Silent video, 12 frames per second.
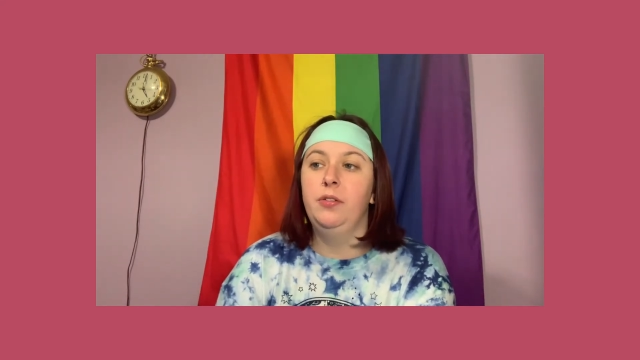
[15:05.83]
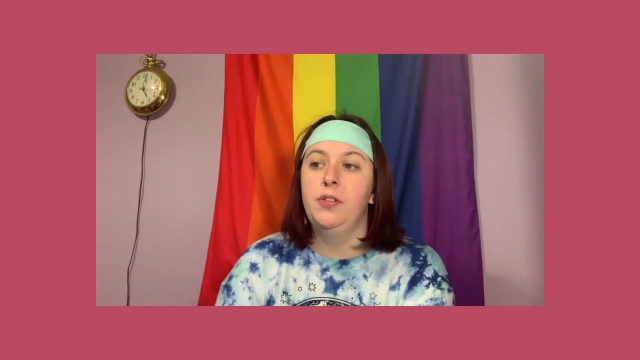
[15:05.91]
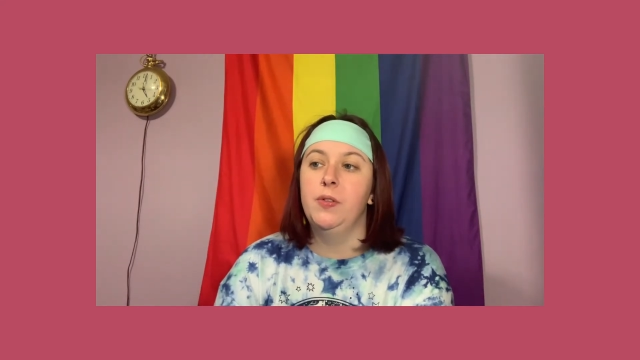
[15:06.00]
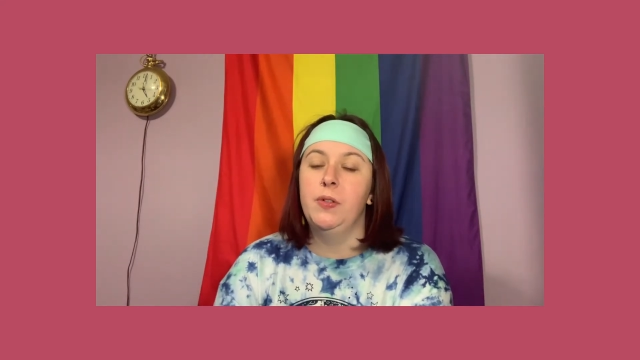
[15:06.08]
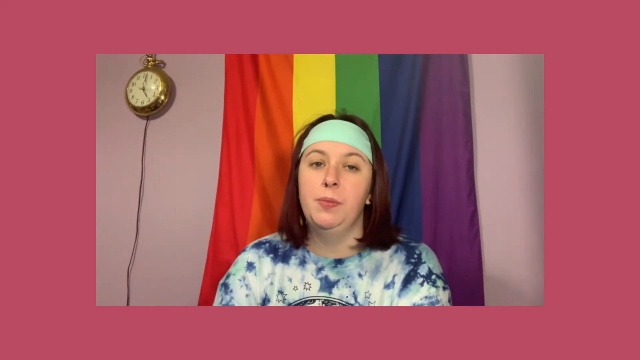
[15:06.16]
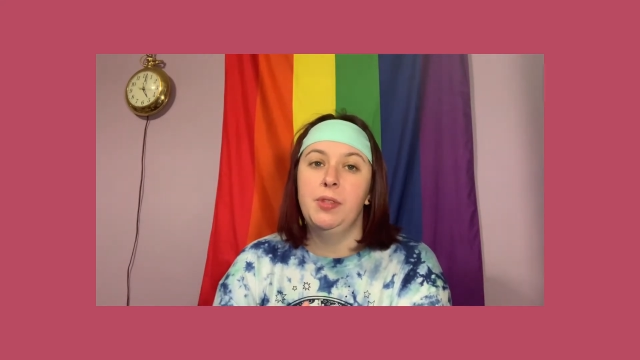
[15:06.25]
so
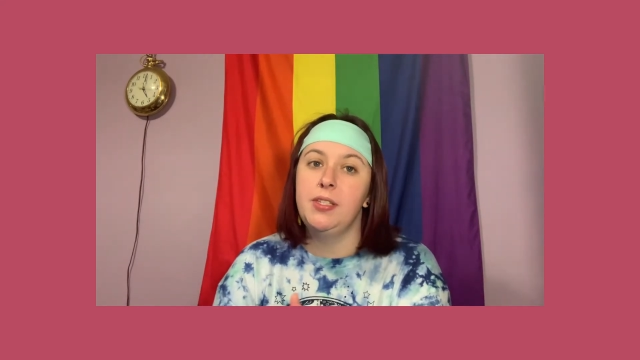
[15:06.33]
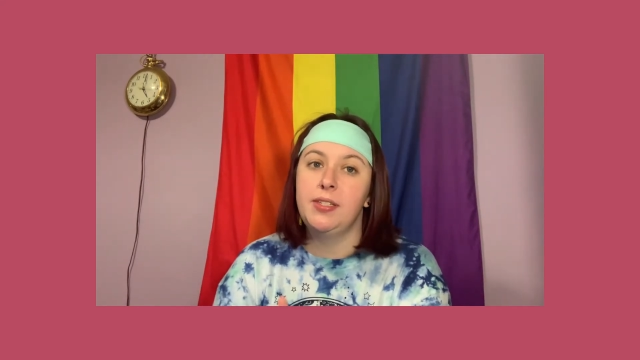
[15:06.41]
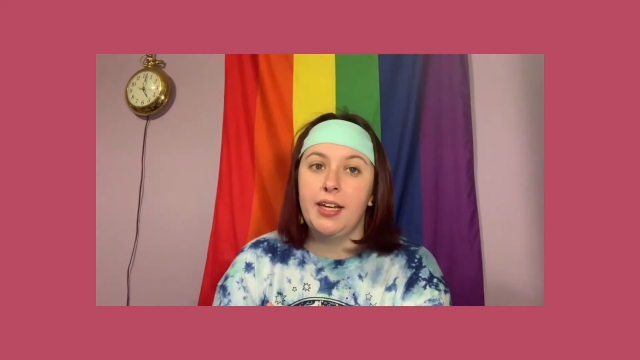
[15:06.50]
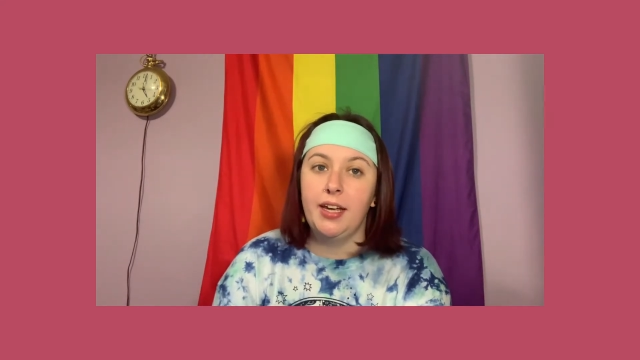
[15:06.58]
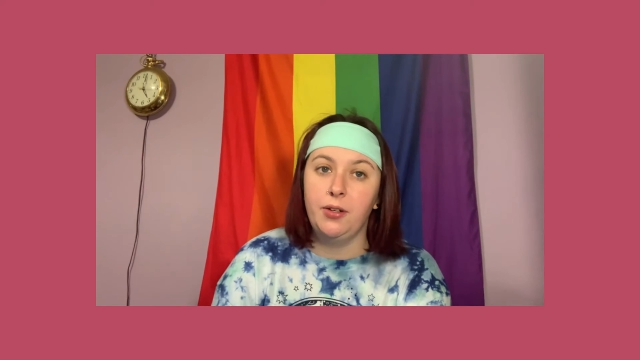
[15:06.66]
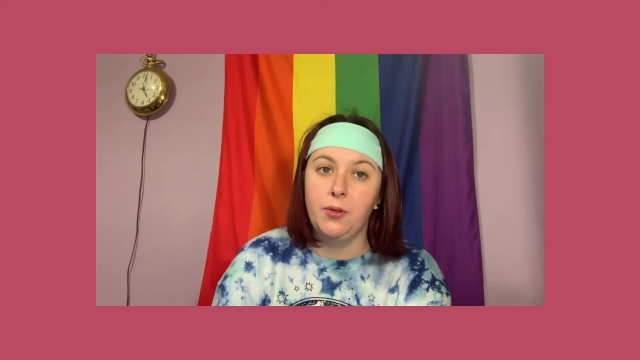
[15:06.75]
some of these
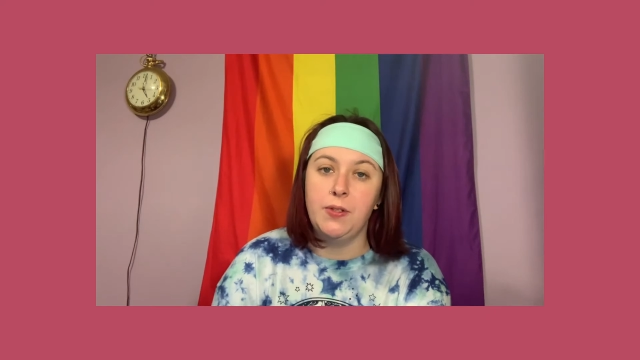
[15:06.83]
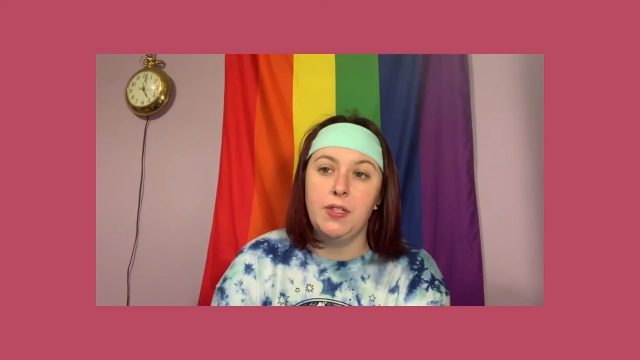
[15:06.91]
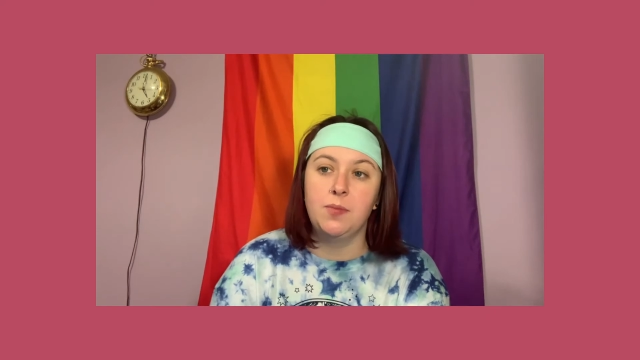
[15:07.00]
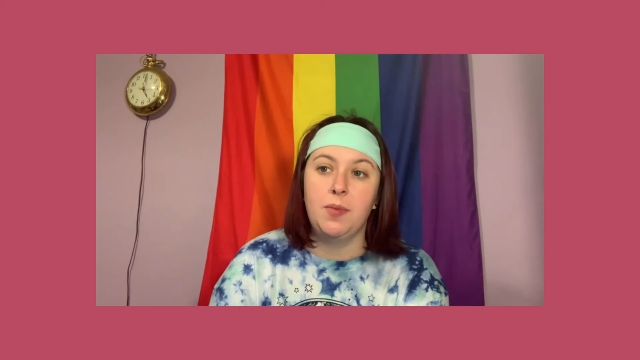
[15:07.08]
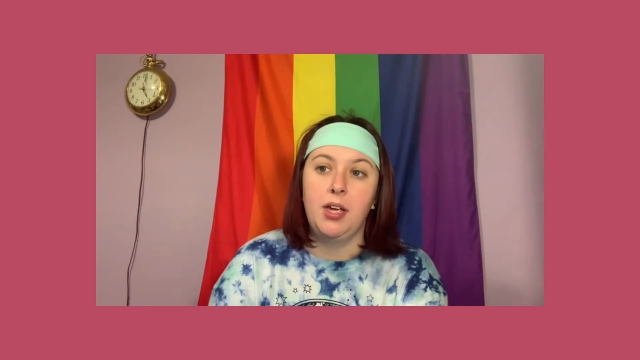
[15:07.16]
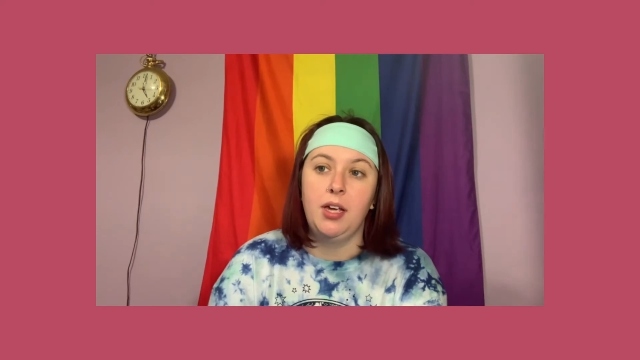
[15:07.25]

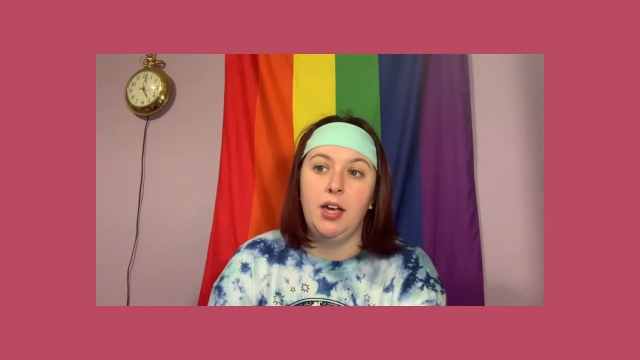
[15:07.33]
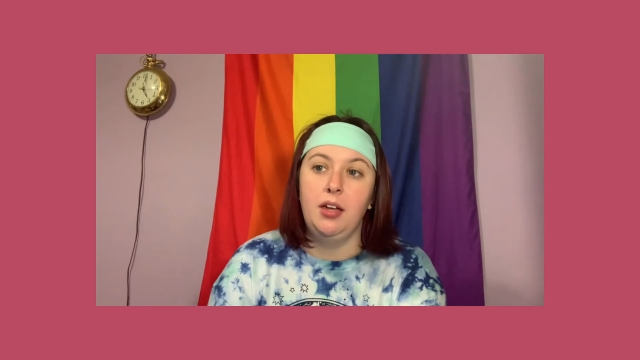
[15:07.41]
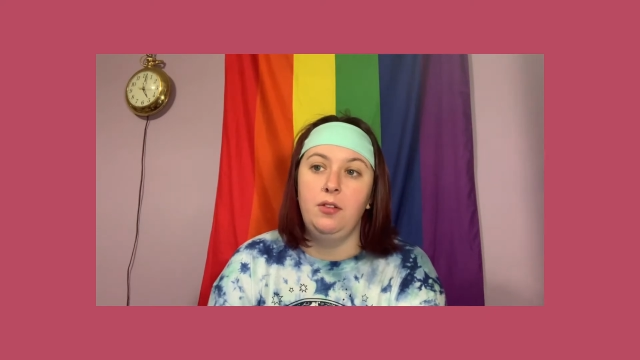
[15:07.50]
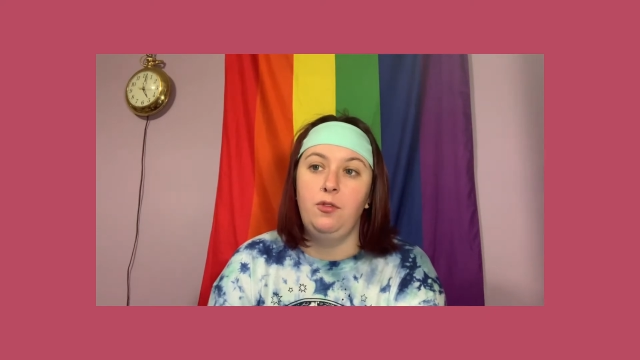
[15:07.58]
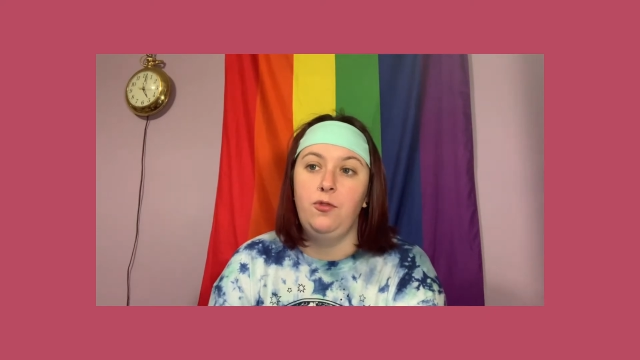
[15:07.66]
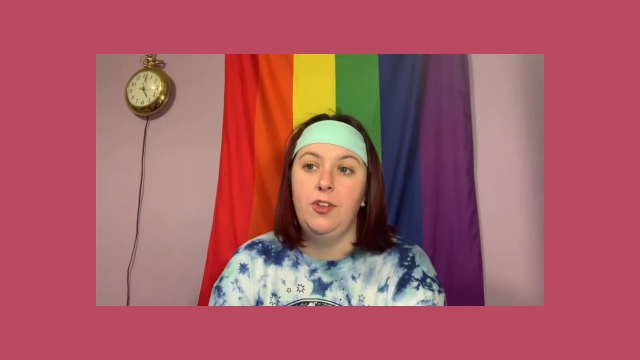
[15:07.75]
diagnoses might kind
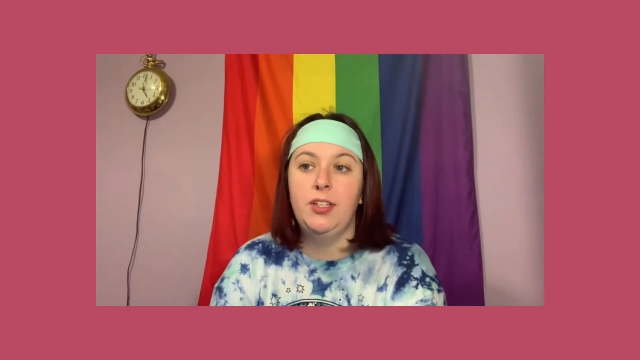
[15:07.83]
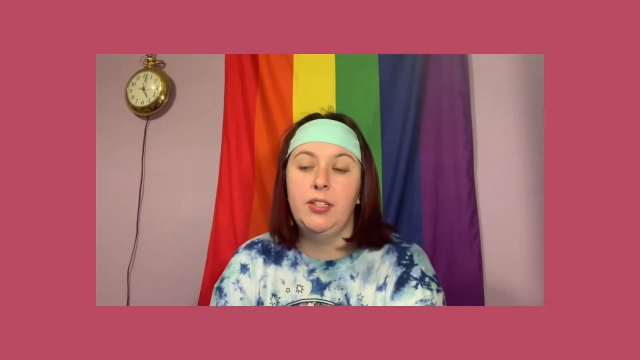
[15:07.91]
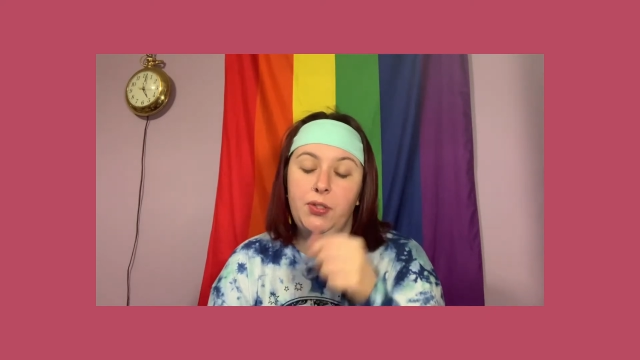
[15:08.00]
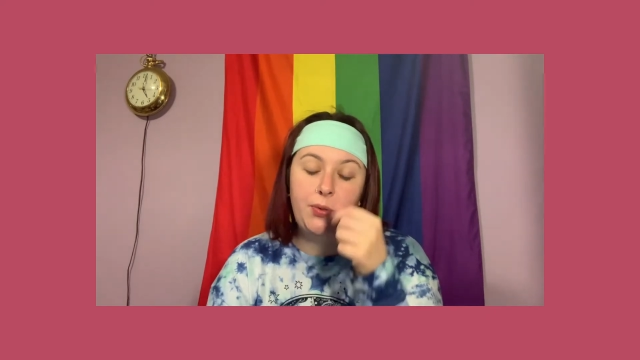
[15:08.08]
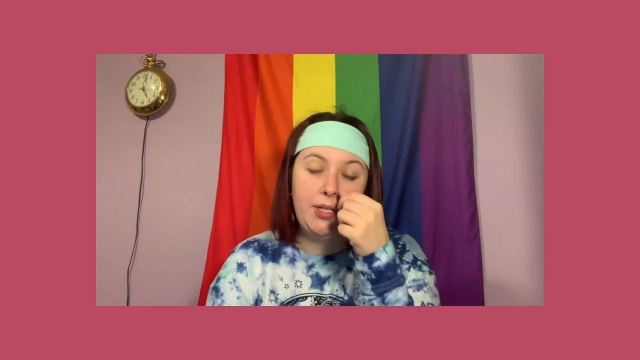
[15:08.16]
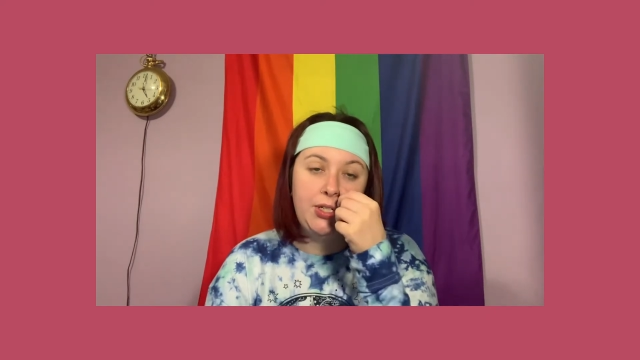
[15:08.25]
of fit
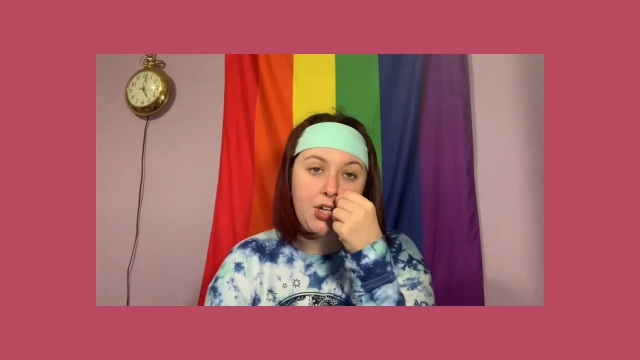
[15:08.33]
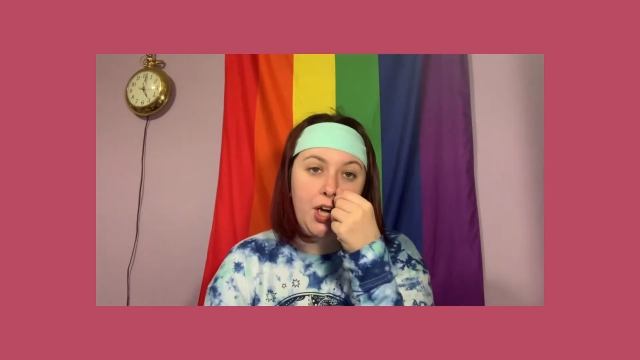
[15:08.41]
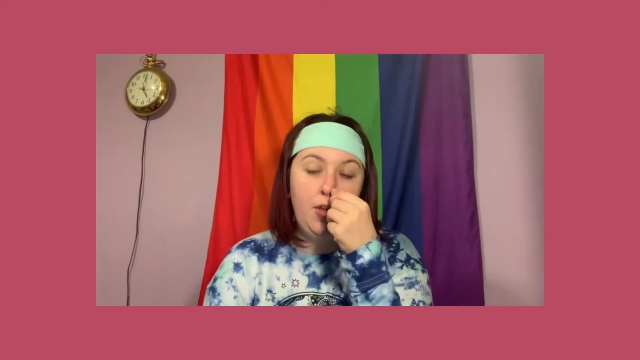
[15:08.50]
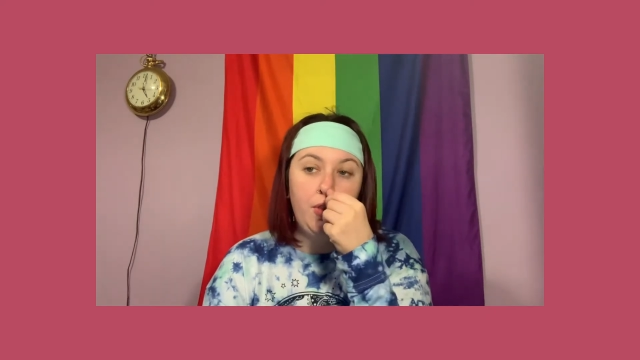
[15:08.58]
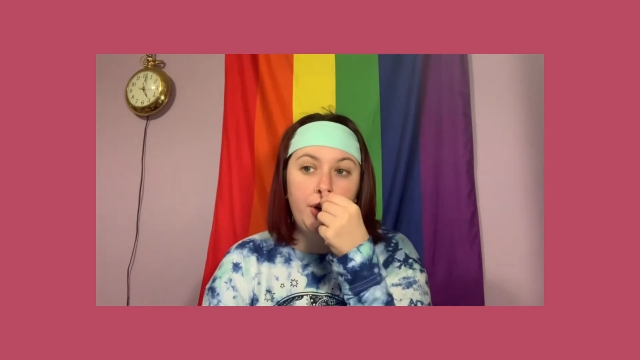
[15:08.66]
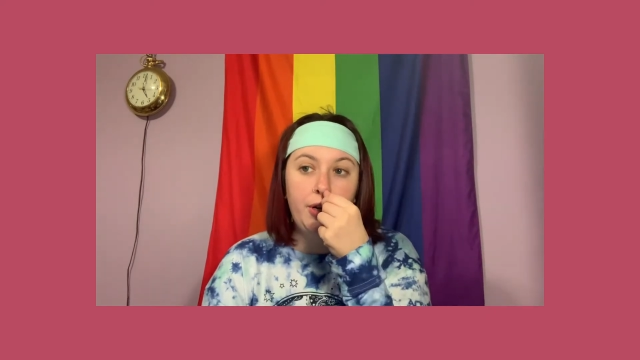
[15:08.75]
into each
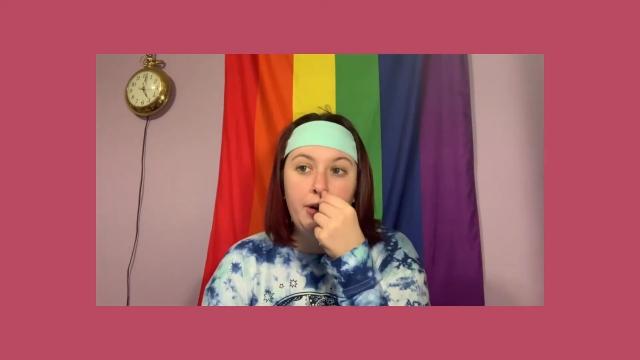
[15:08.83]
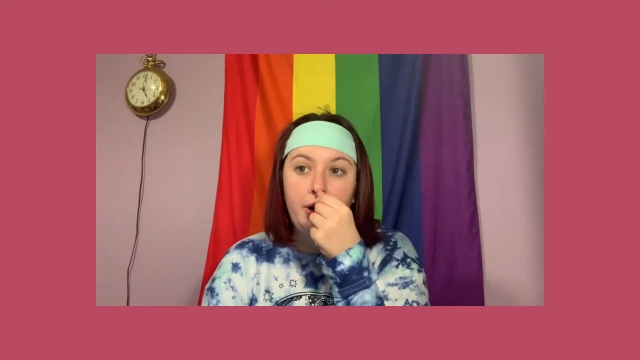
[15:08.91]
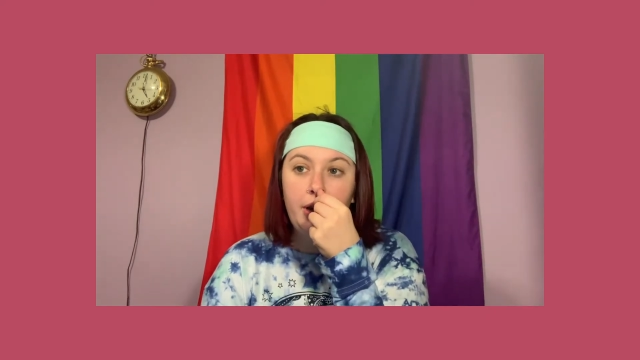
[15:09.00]
other.